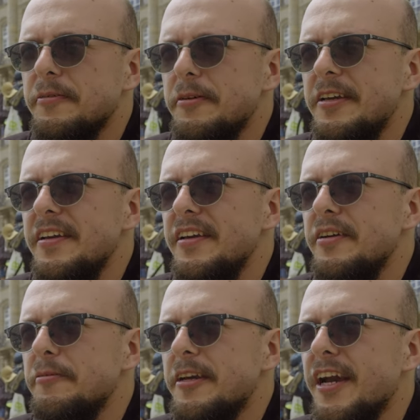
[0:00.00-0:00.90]
we
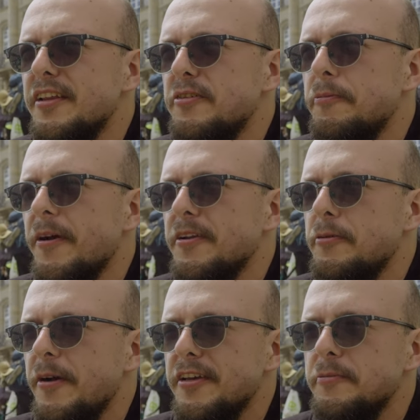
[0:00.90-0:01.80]
had to part
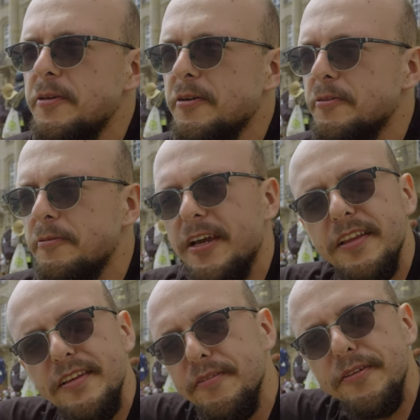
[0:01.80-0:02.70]
ways because we
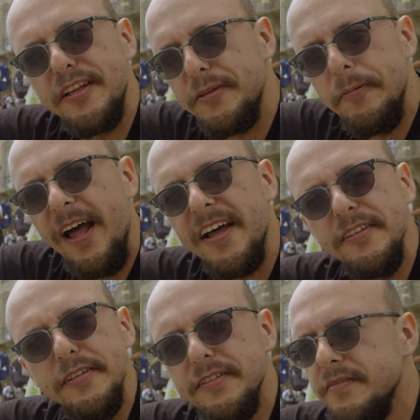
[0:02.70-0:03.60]
had different plans.